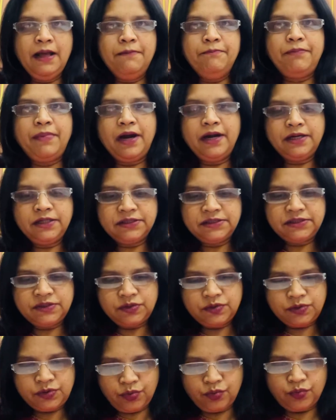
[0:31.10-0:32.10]
Part
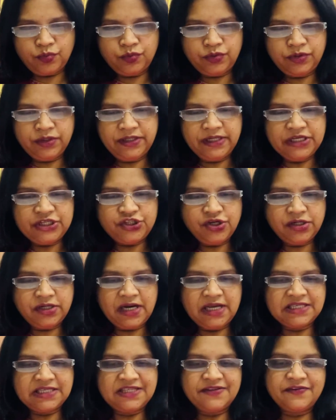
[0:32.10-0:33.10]
2, the natural
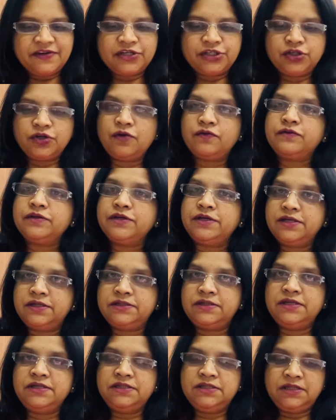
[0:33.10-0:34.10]
classification of the
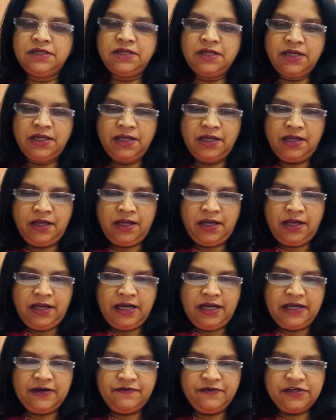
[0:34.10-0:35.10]
disease,
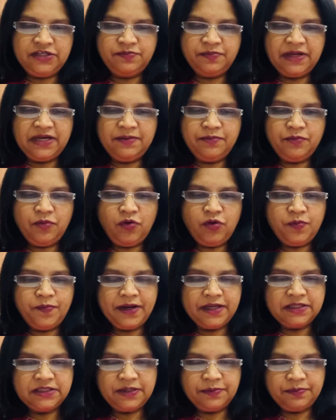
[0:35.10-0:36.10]
in which many more
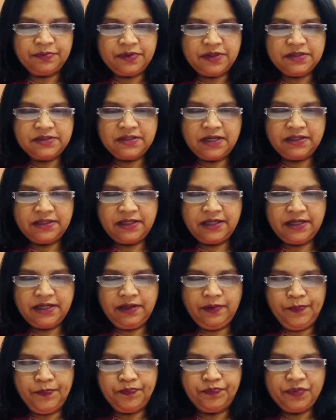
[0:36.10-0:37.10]
chapters are
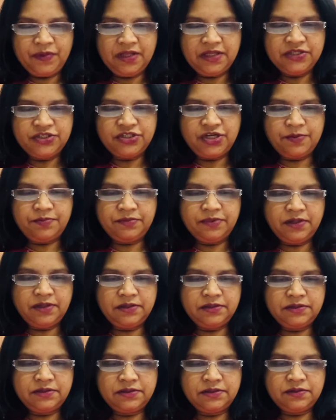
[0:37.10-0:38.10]
there.
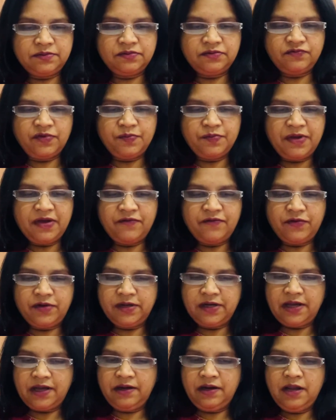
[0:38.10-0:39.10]
Chapters one by one
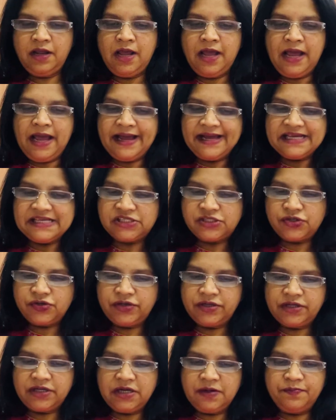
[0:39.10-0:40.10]
are
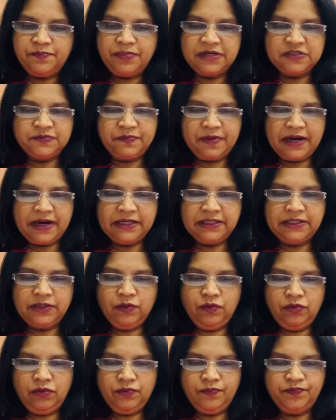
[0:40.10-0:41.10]
historical perspective,
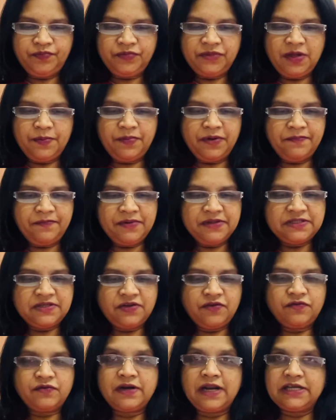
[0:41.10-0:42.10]
the purpose
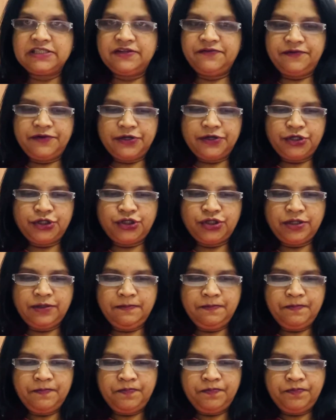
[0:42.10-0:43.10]
of classification,
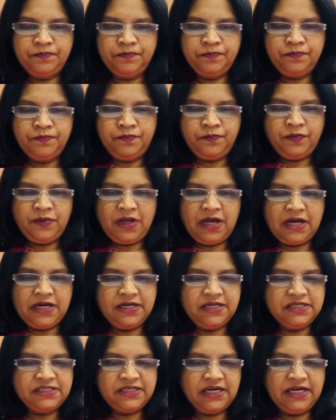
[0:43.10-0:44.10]

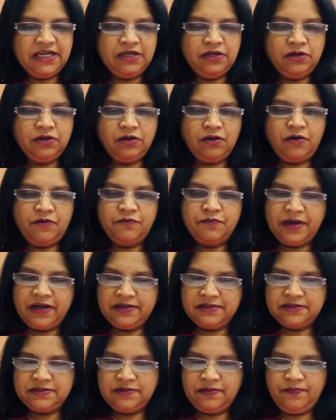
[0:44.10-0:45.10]
understanding of
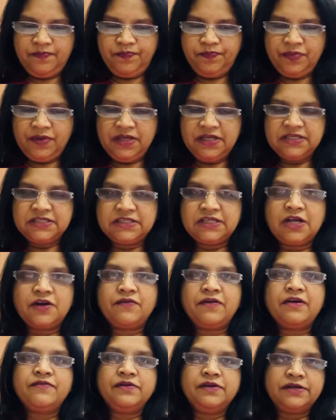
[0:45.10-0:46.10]
miasm,
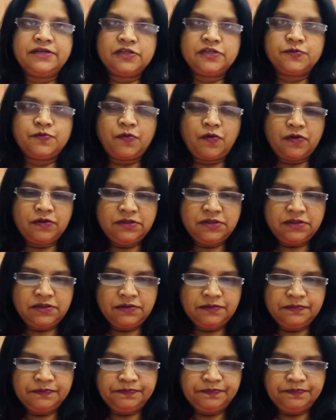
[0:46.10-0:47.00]
survival response,